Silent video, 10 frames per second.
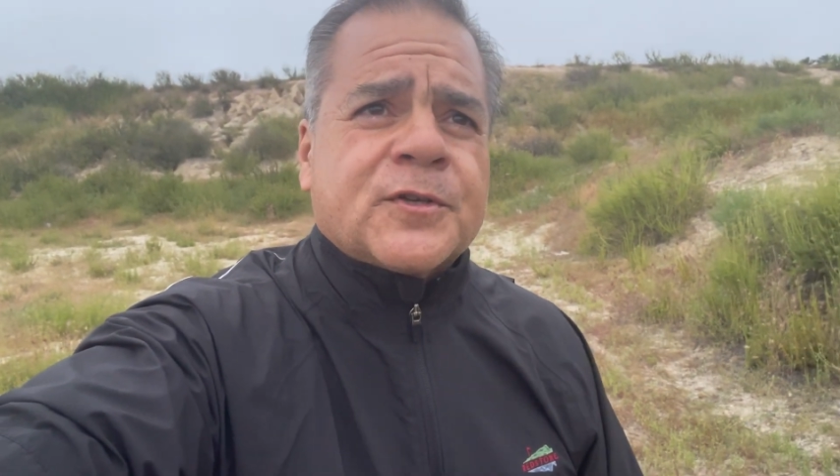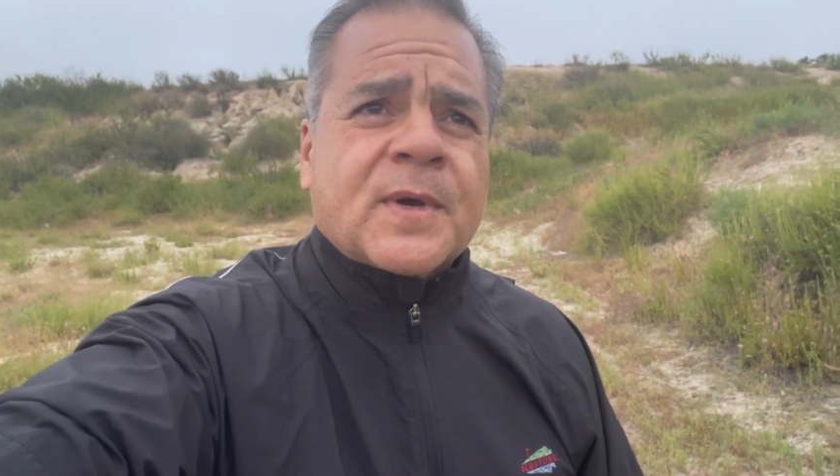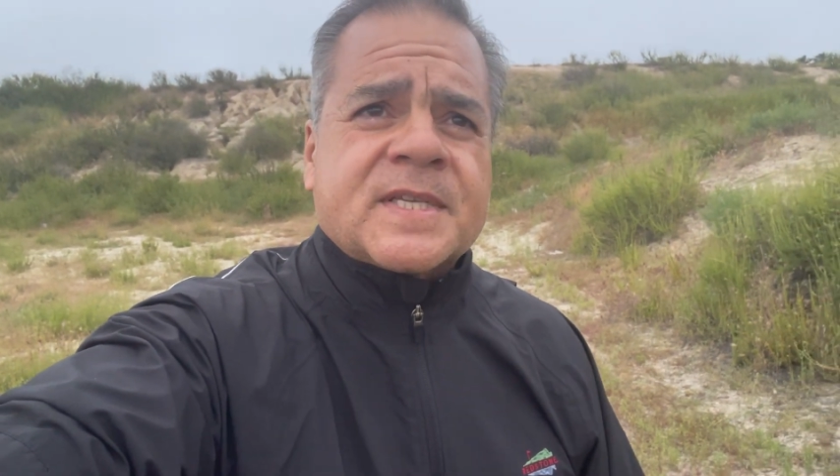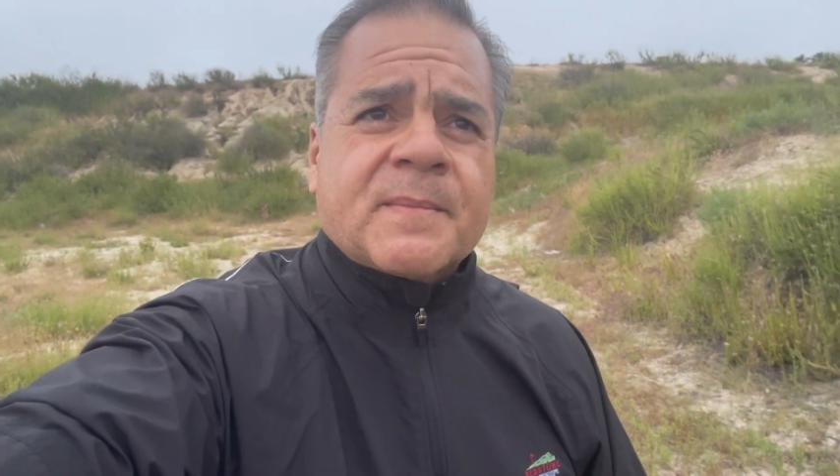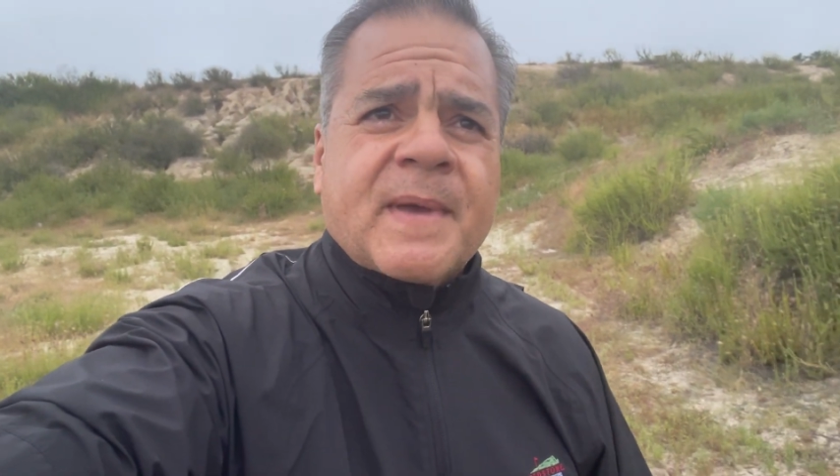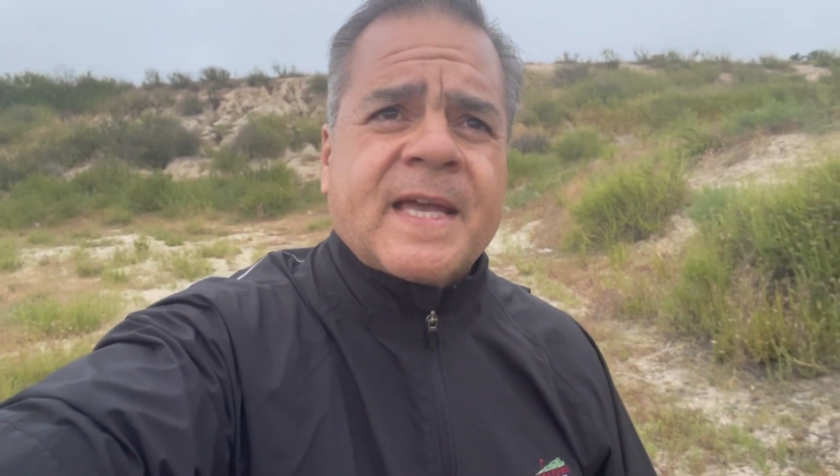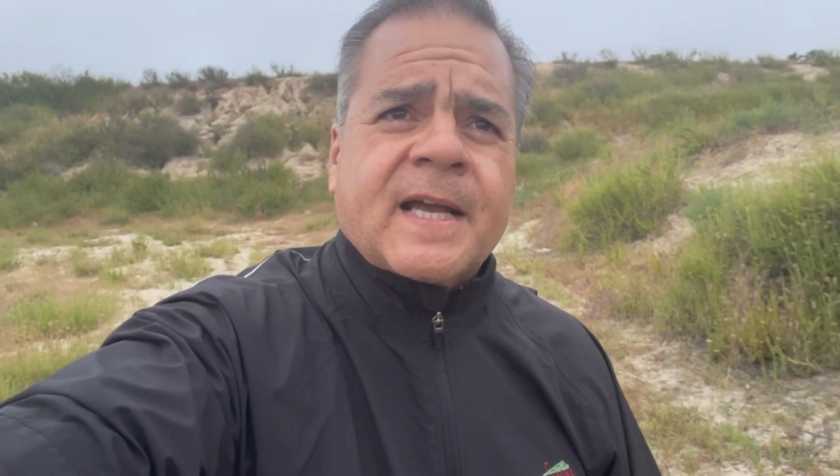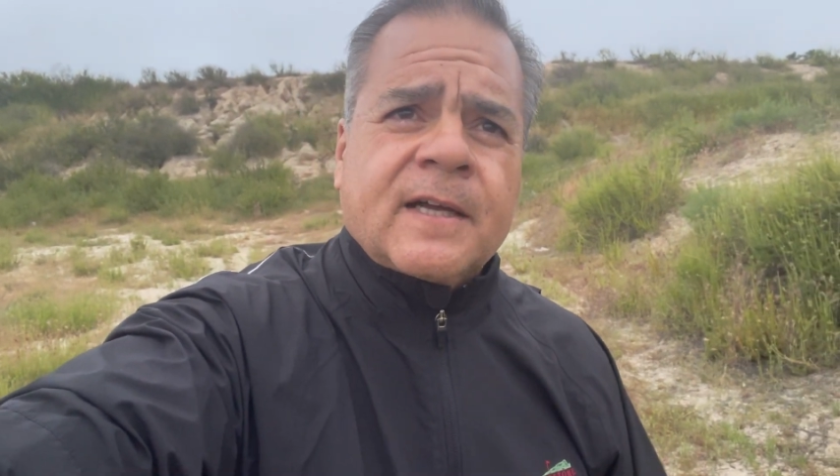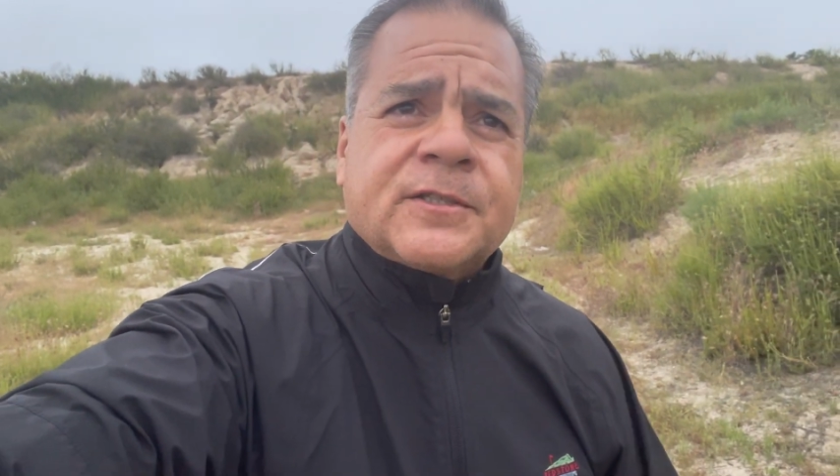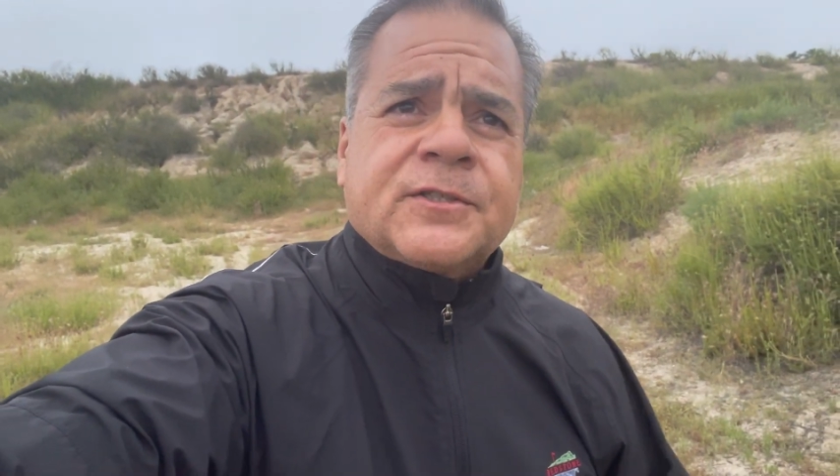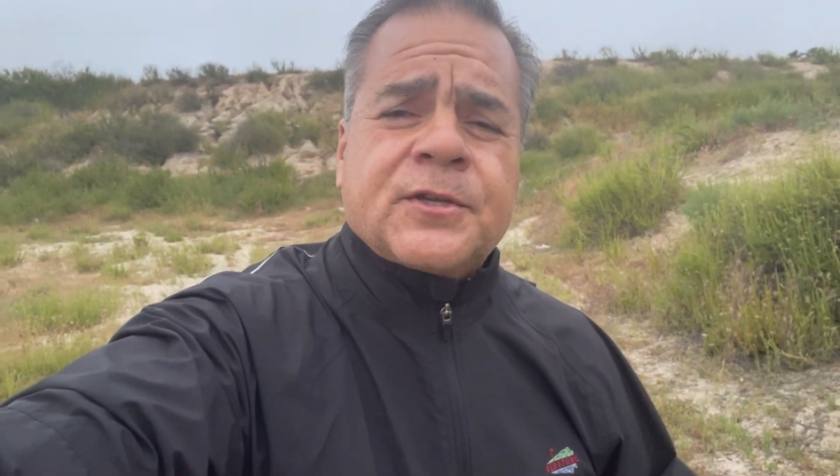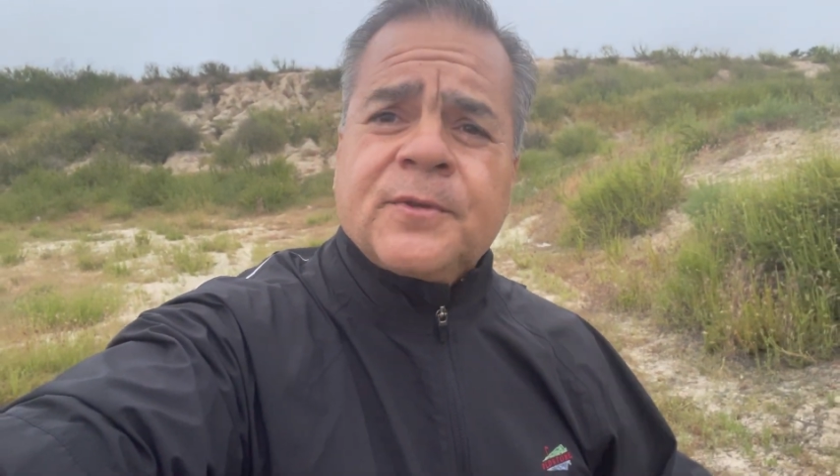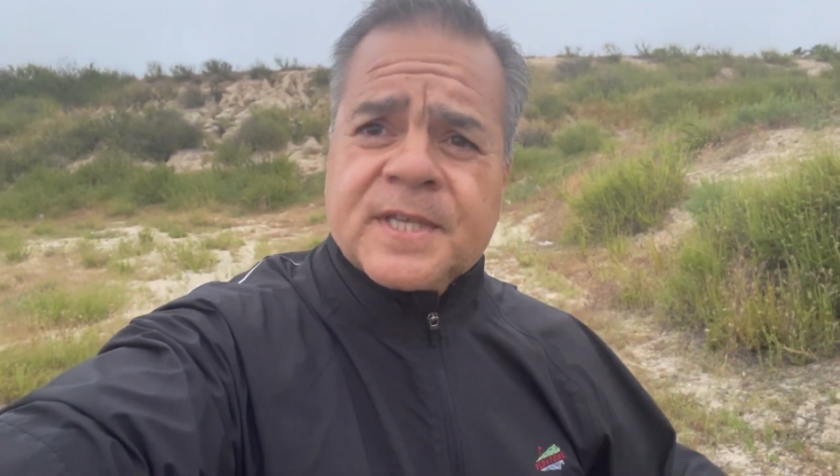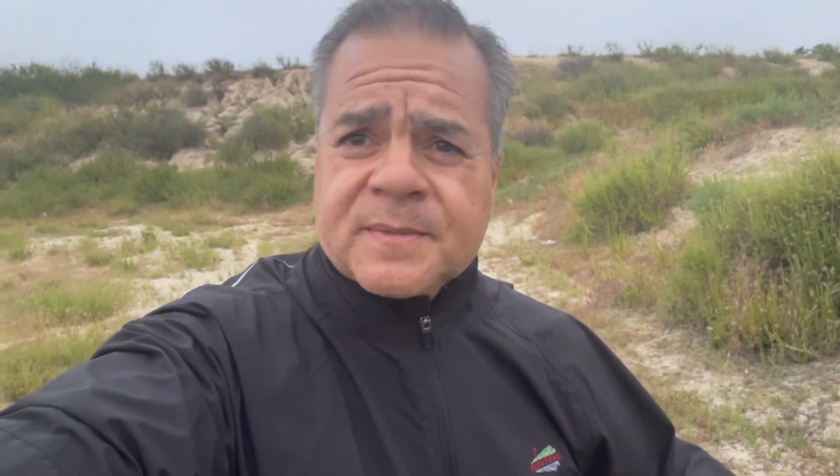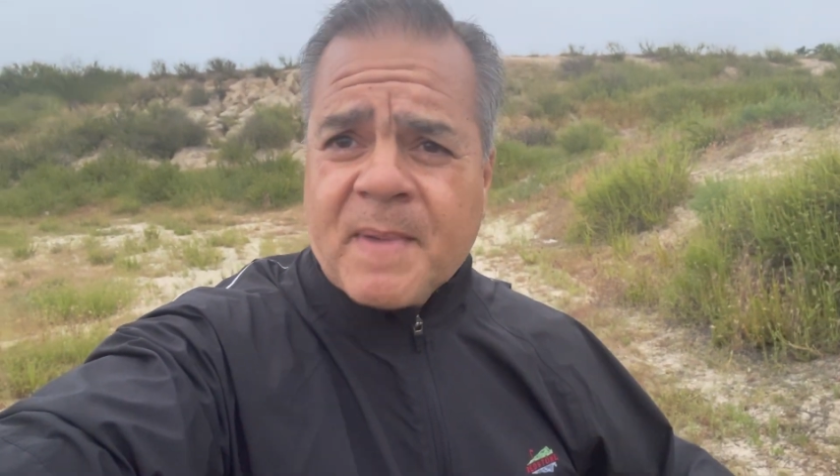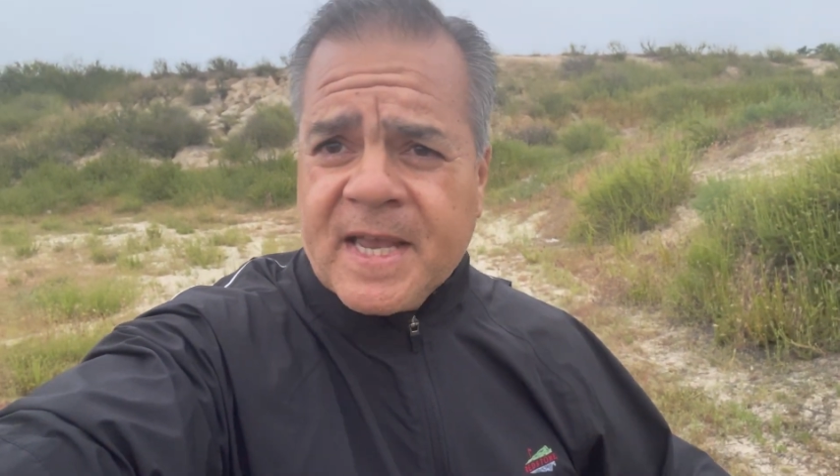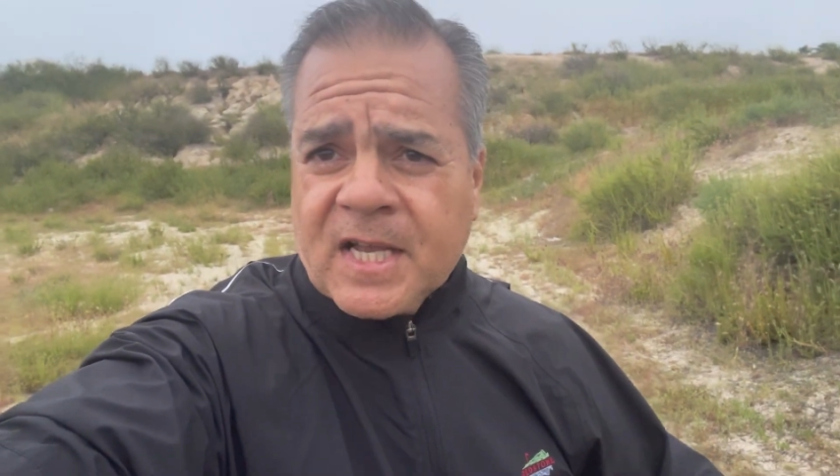to this May